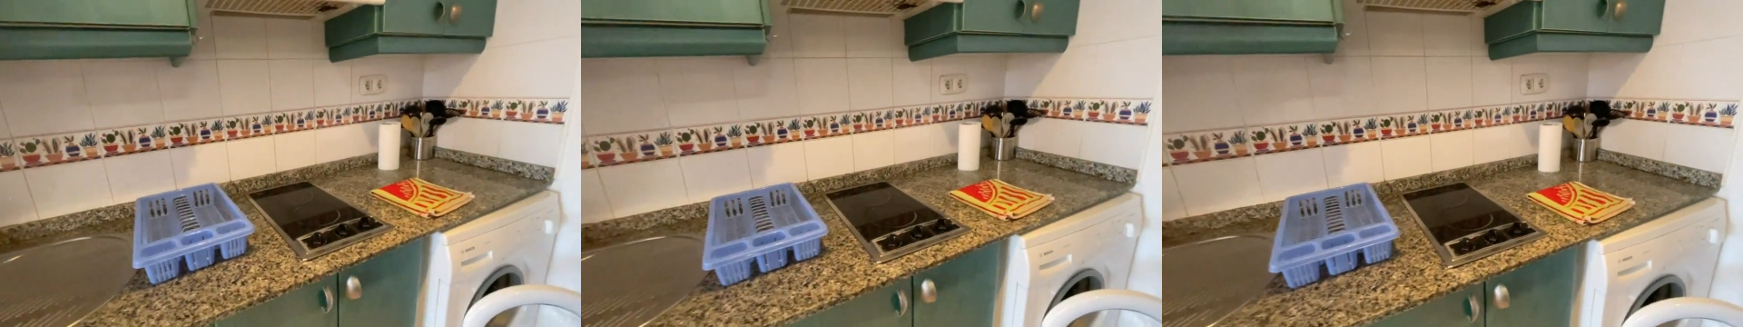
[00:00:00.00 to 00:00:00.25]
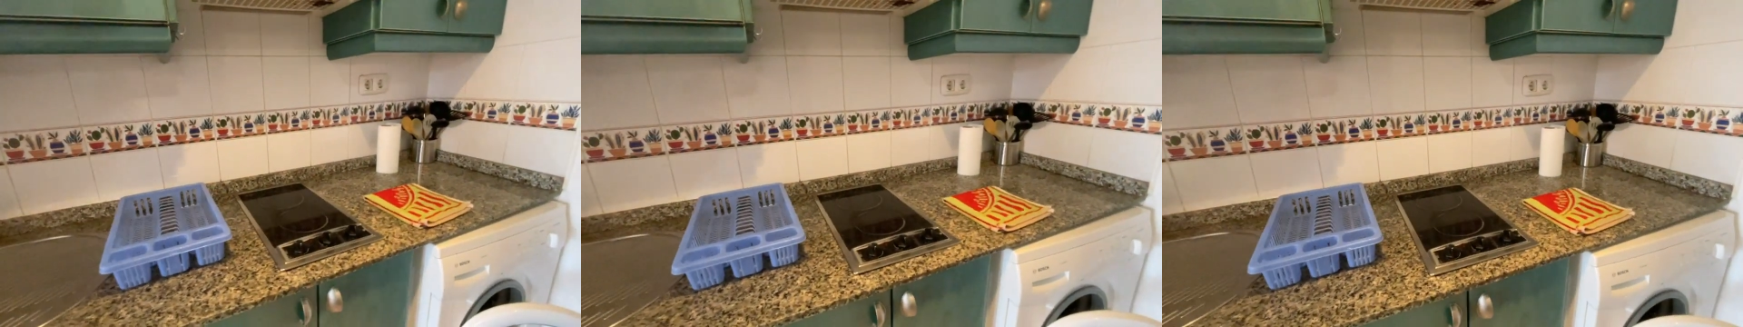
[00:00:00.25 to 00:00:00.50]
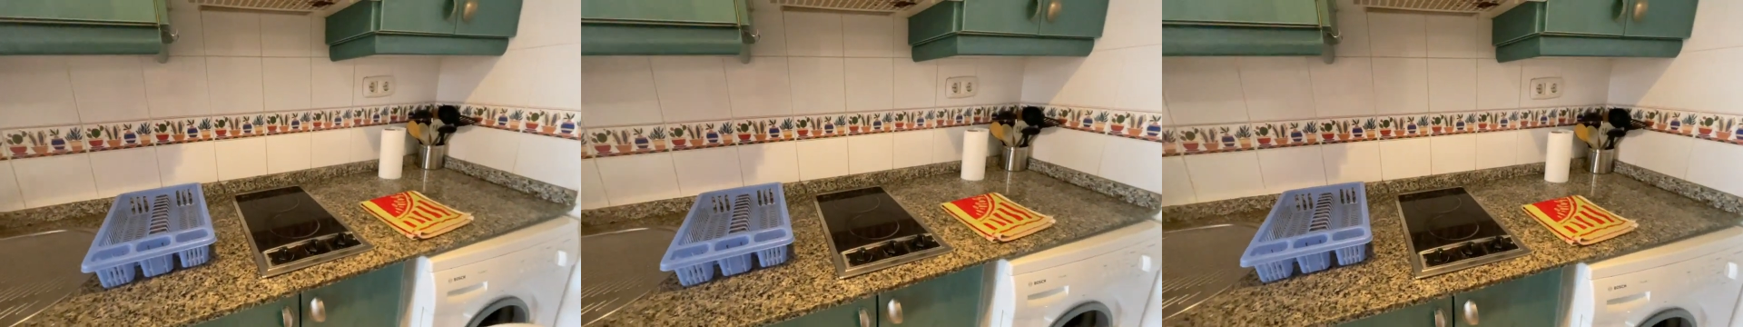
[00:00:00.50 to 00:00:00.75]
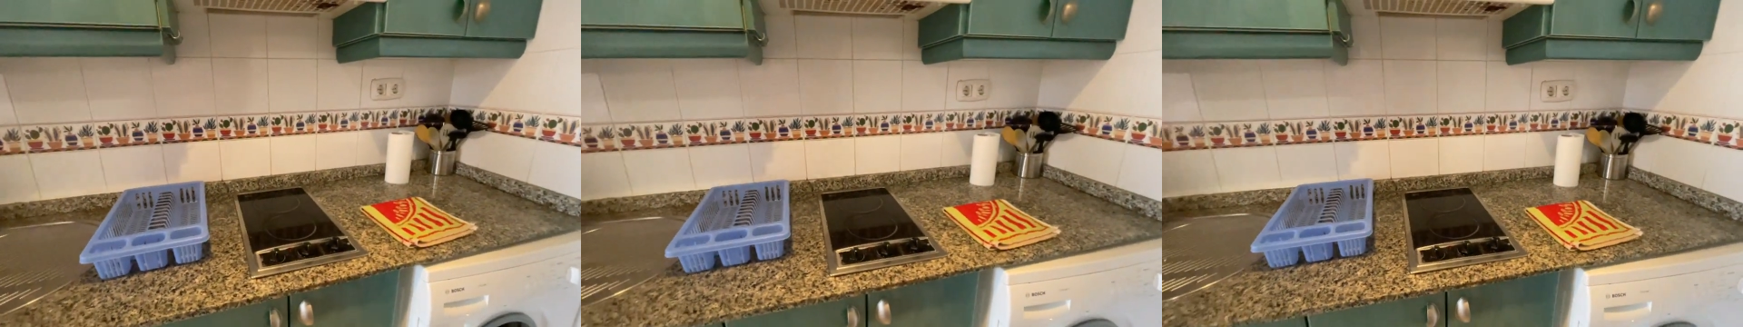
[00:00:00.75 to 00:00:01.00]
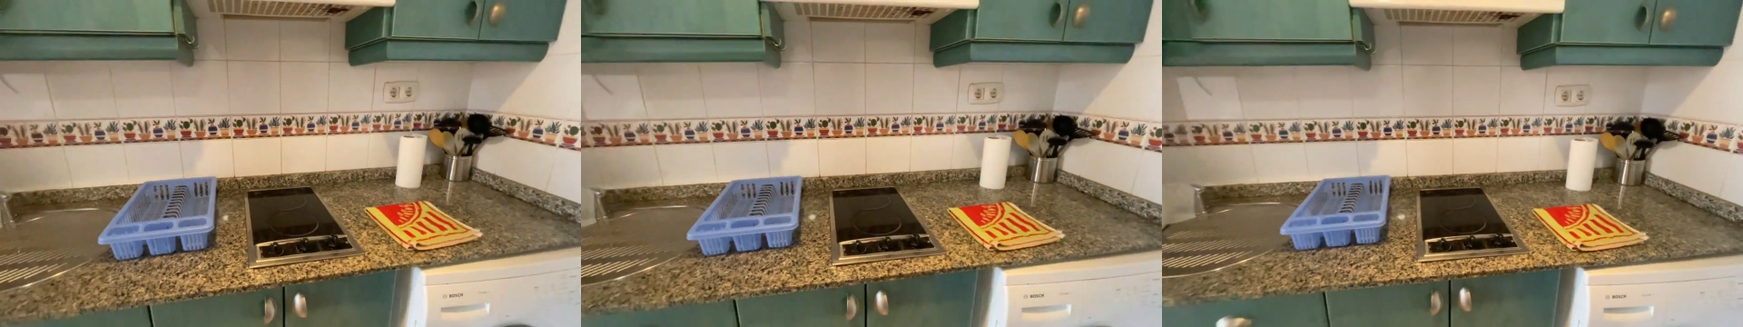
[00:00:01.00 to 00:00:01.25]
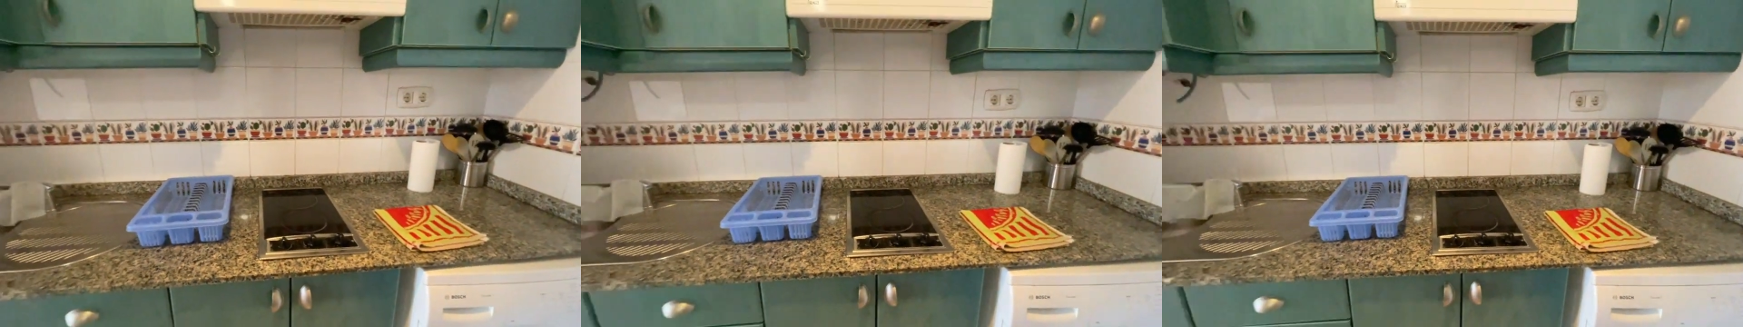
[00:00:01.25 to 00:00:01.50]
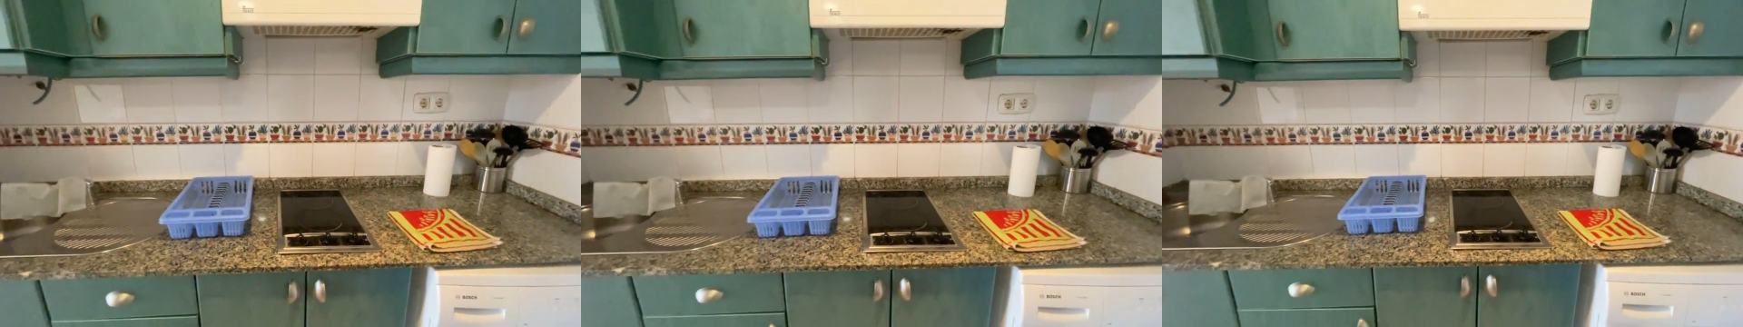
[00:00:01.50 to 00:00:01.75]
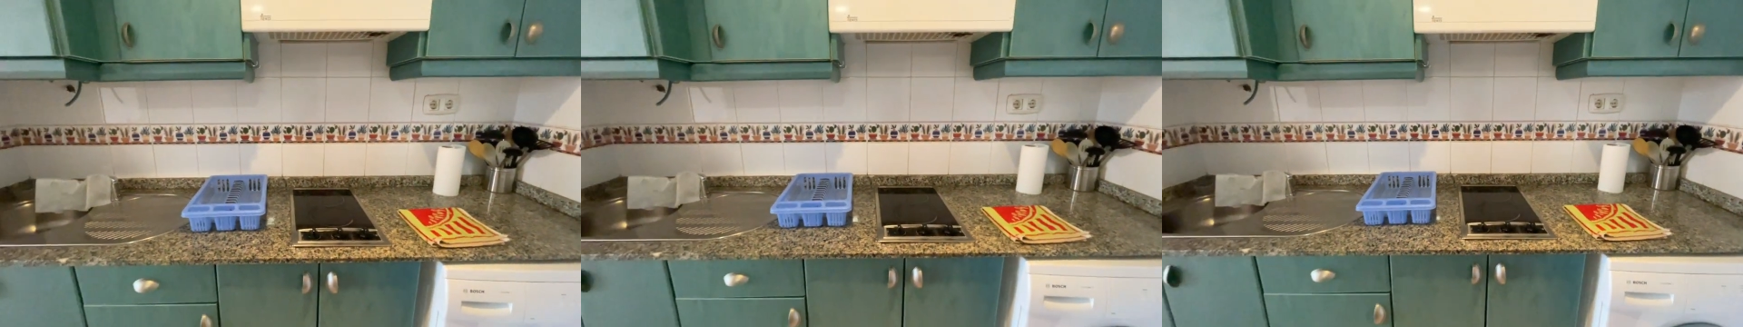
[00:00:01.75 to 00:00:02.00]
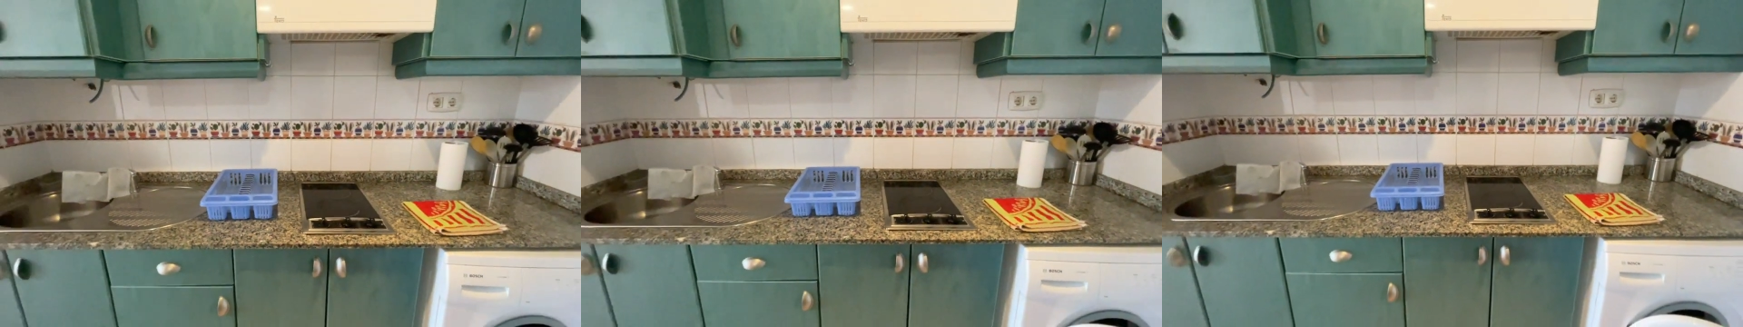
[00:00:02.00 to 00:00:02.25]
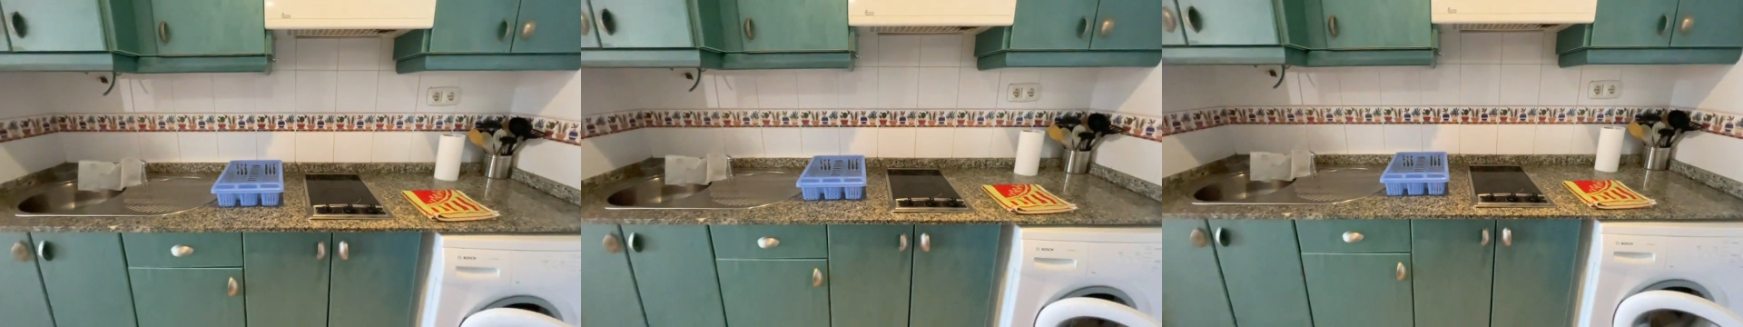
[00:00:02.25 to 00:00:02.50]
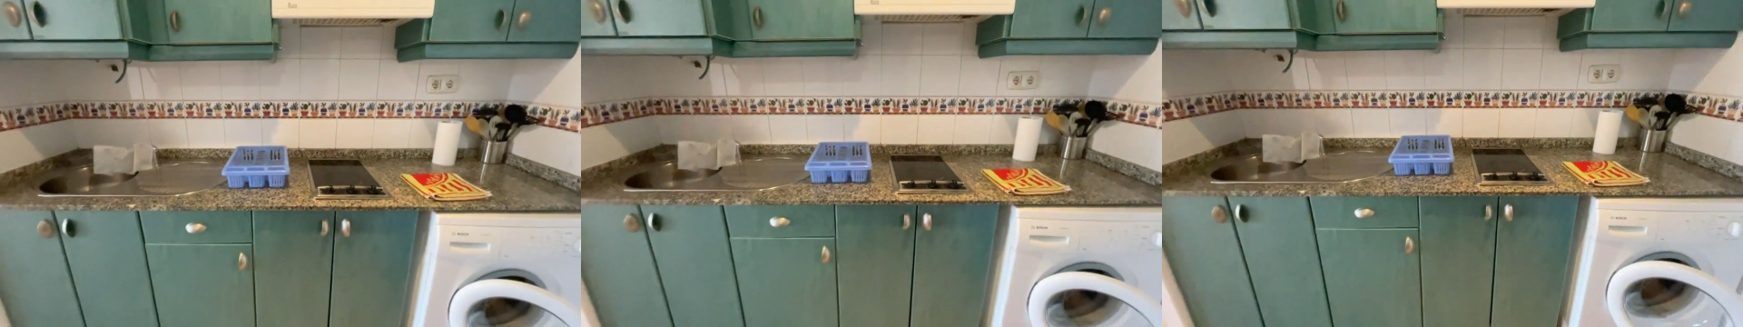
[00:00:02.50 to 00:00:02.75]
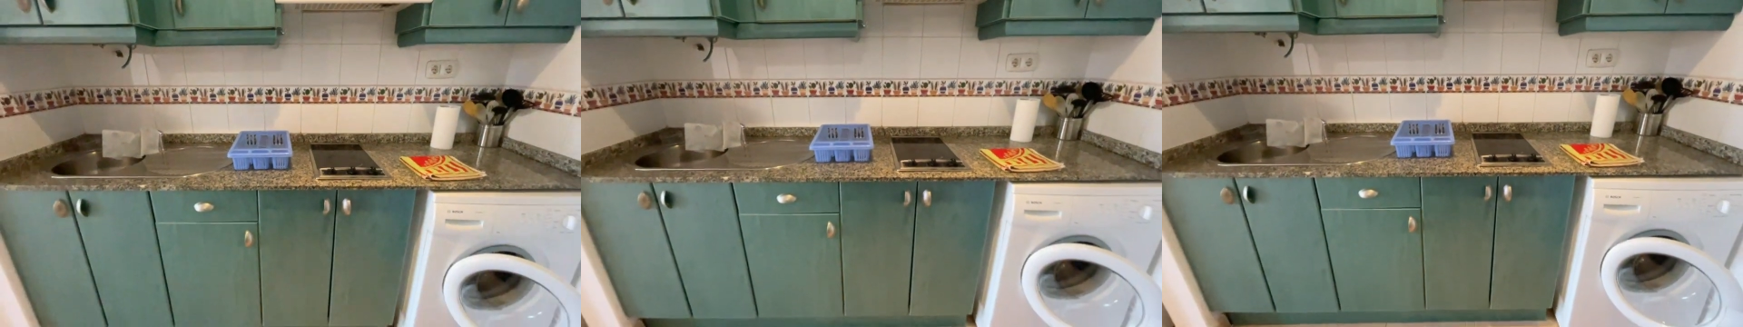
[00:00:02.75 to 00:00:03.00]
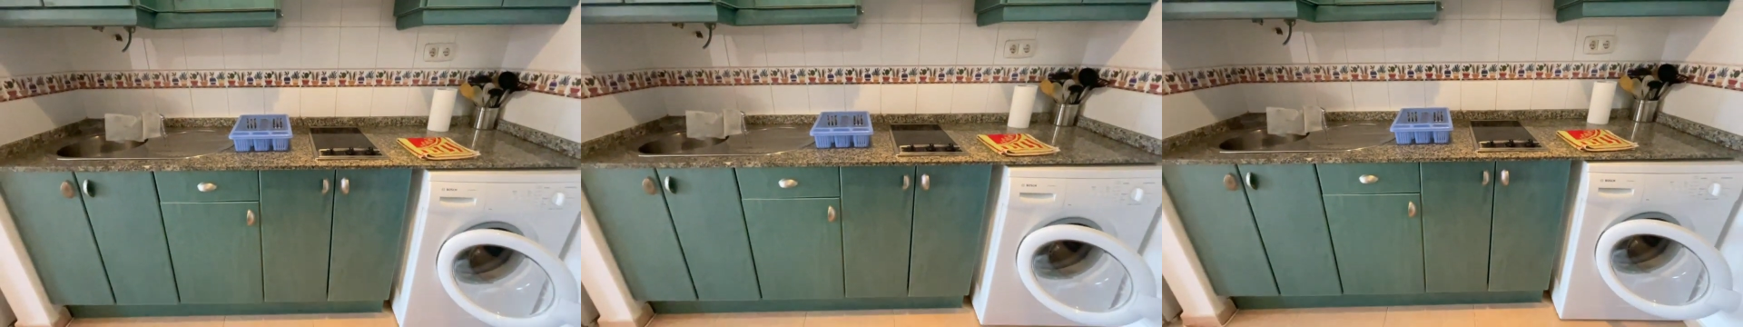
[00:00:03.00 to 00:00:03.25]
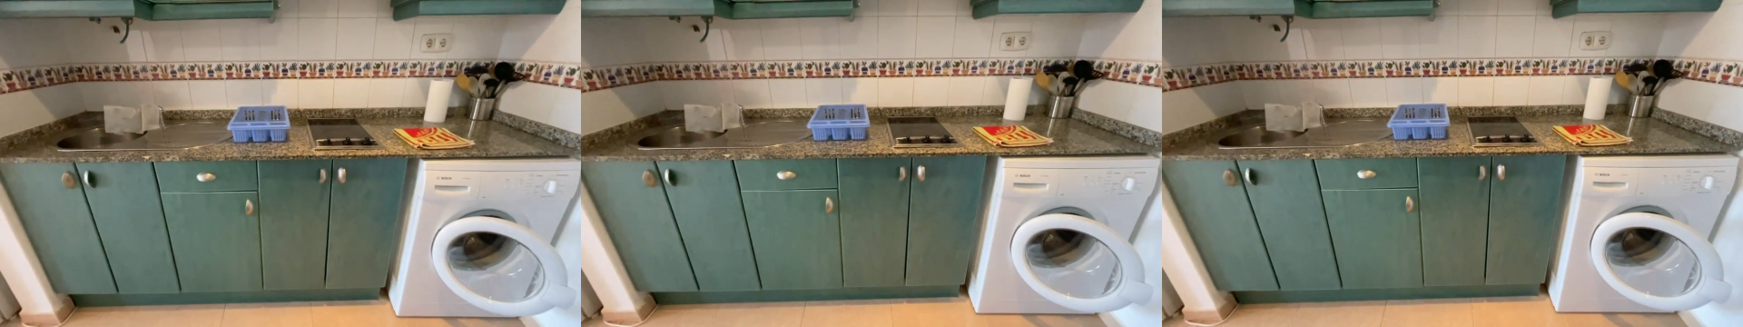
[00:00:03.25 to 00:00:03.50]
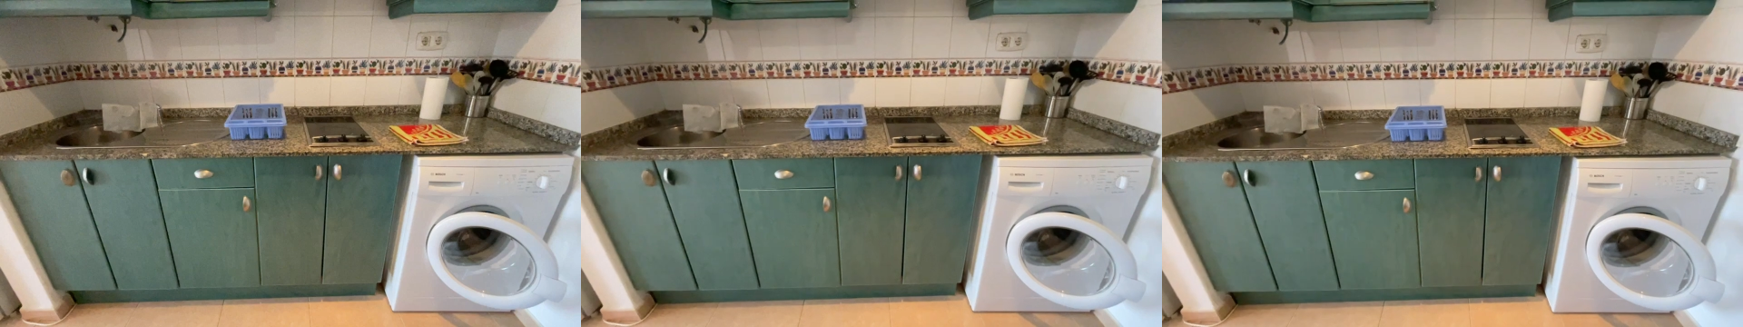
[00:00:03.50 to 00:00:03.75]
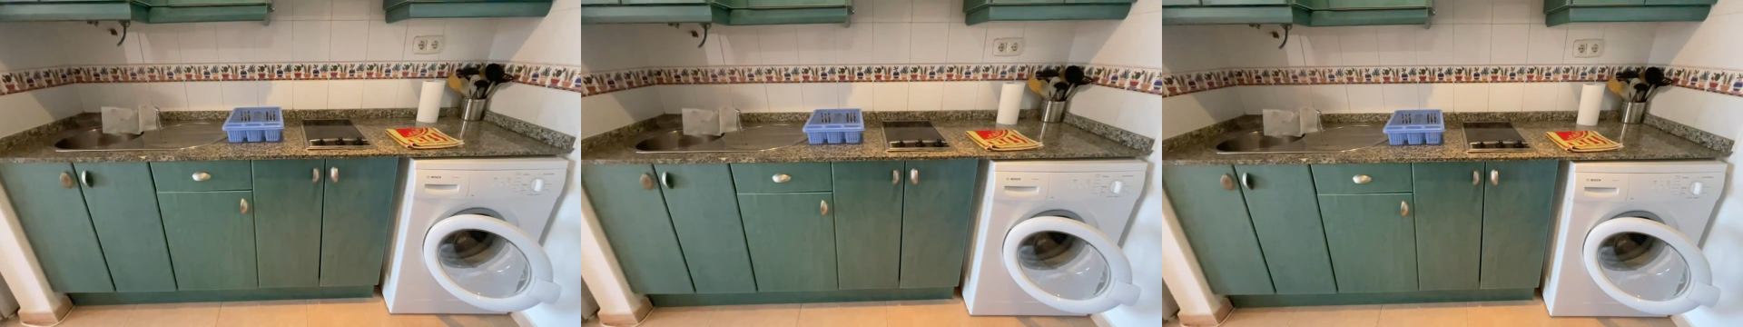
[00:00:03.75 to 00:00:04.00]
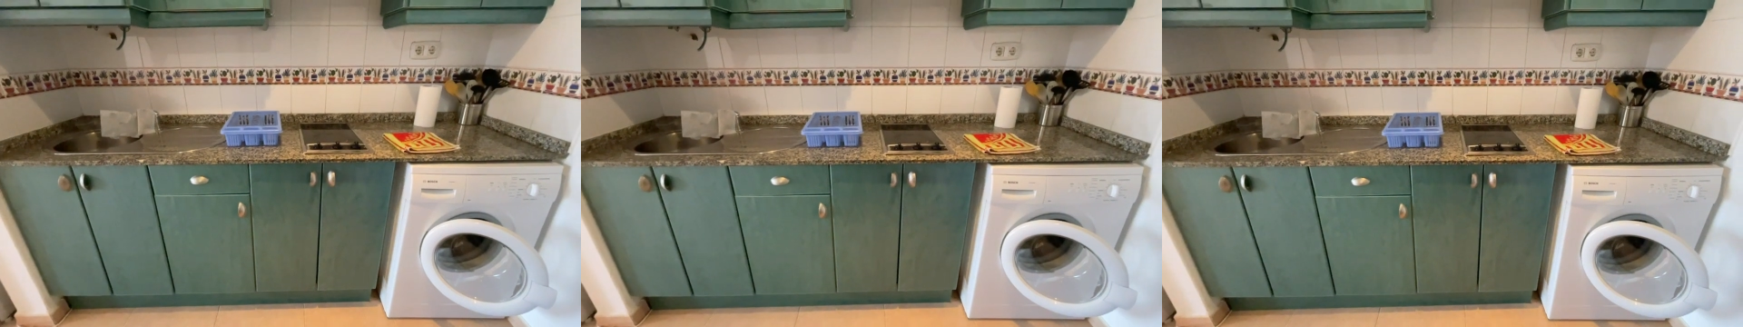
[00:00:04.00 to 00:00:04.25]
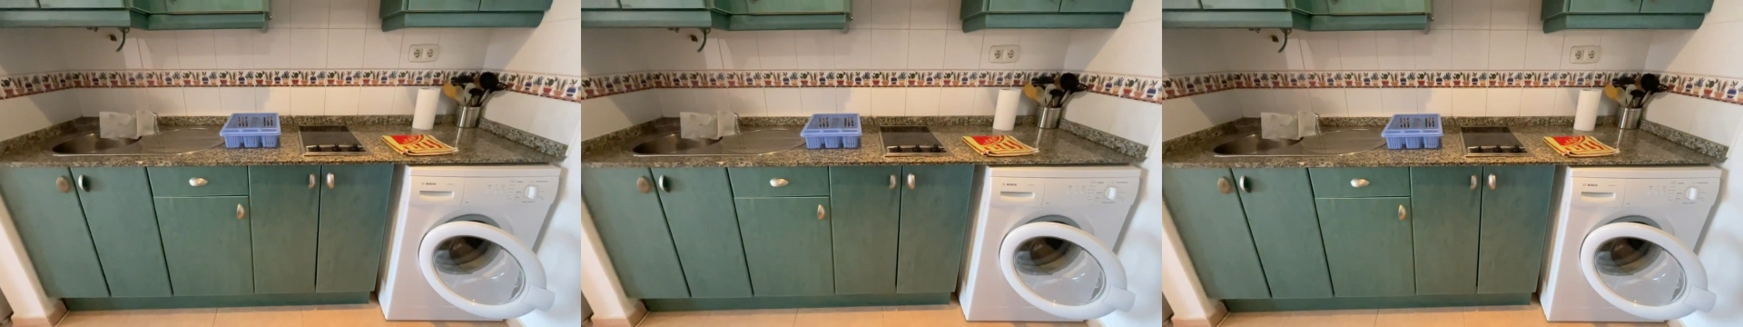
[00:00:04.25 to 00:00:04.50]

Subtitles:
(no speaker visible)